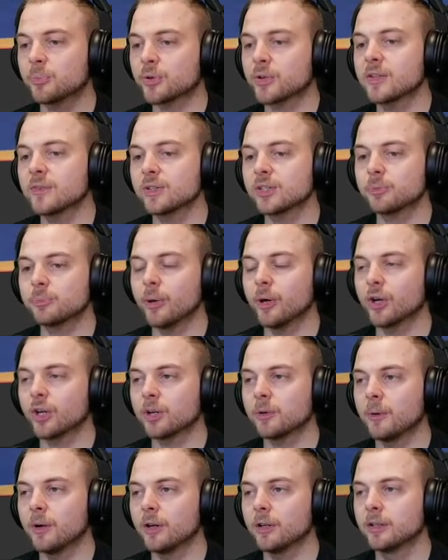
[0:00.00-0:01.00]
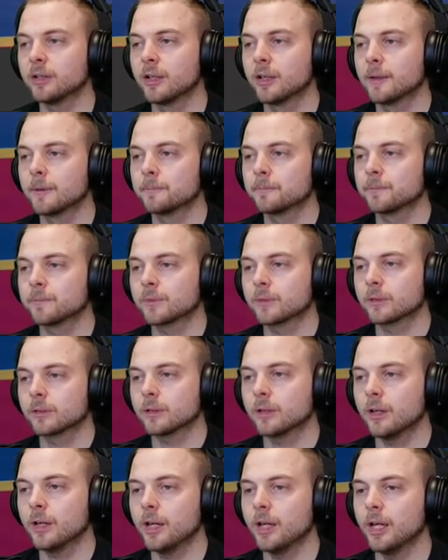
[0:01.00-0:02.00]
previous Pokemon,
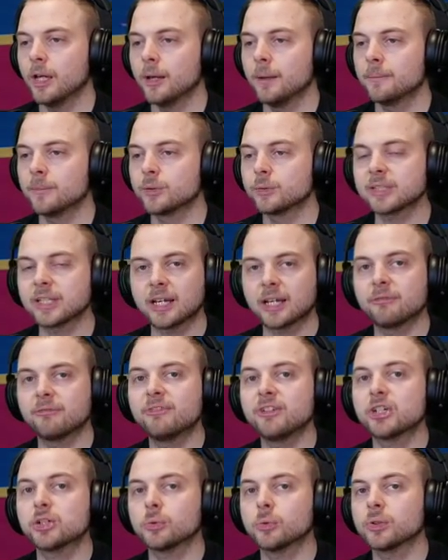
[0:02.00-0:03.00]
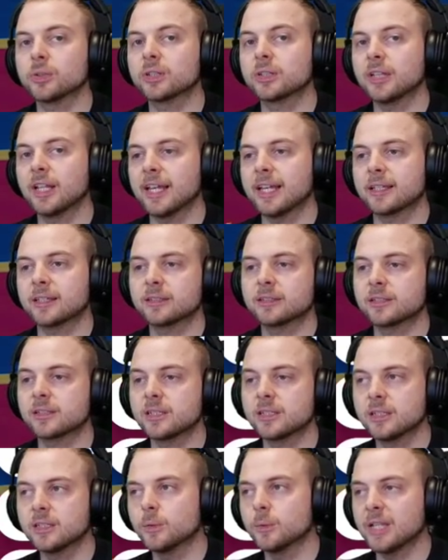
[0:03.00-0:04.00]
um, there was like a visual like
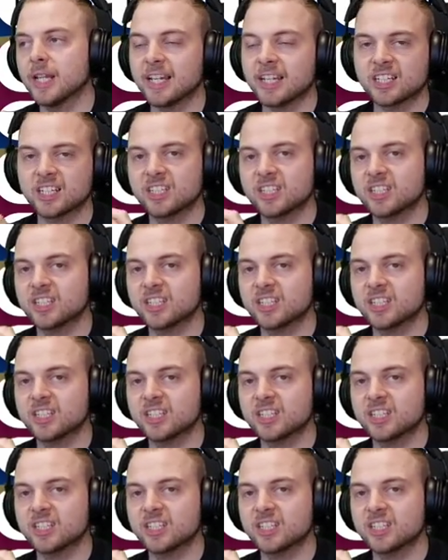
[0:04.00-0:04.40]
there would like